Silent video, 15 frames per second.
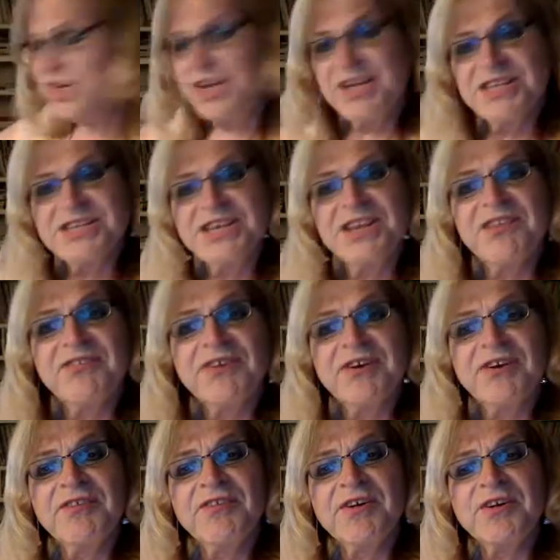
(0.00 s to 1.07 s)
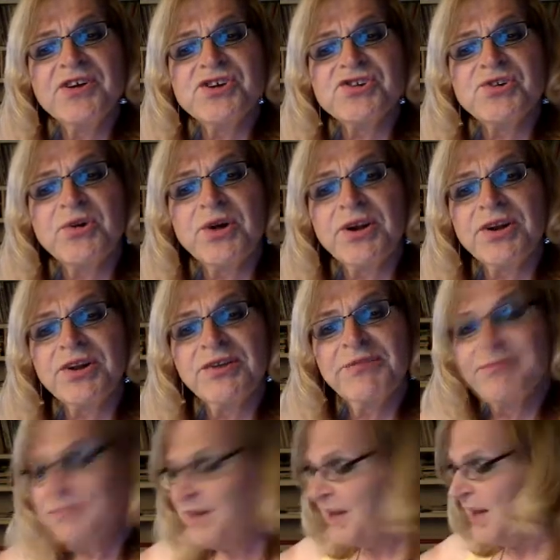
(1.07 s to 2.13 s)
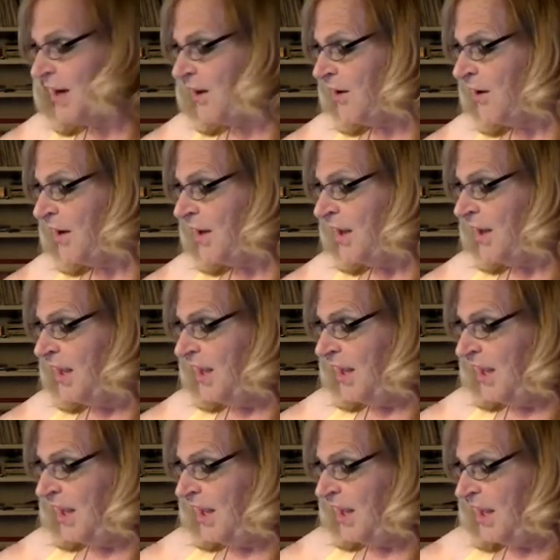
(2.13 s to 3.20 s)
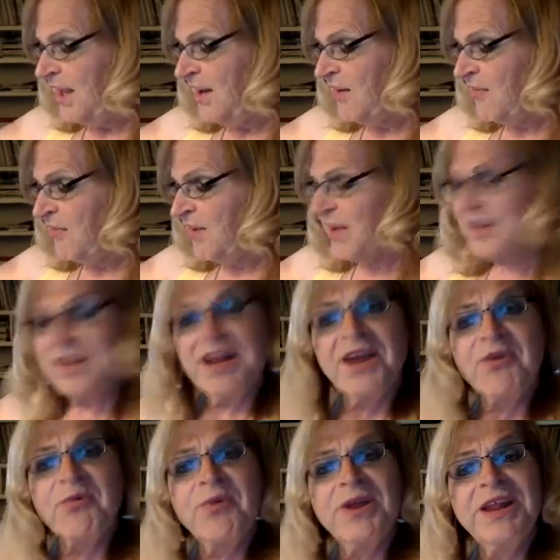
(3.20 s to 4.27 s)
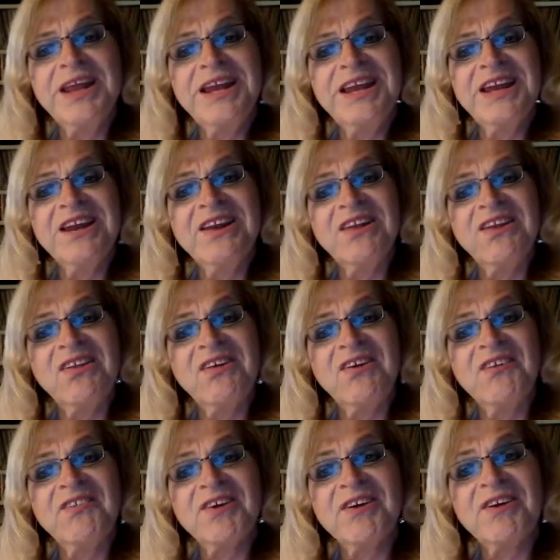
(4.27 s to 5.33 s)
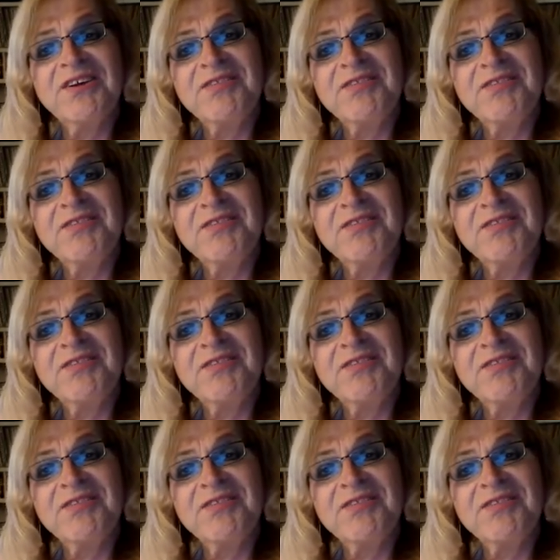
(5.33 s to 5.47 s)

you can see, the very, very short hair and the fact that I really didn't look very